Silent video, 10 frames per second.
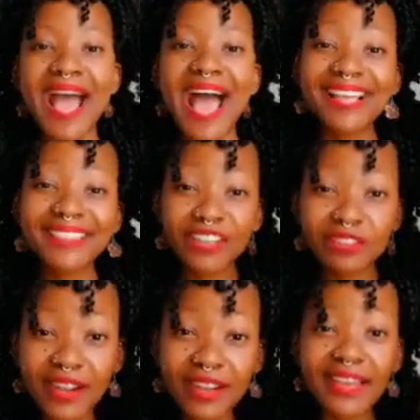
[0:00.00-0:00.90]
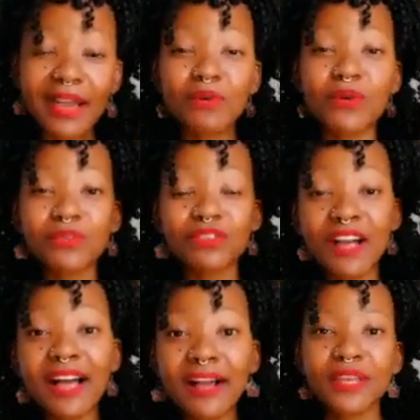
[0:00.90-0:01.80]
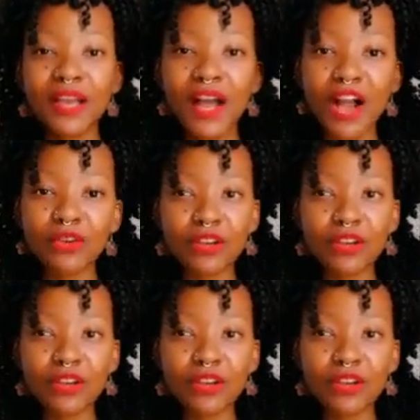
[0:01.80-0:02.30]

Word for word: and that trucker cap caught fire across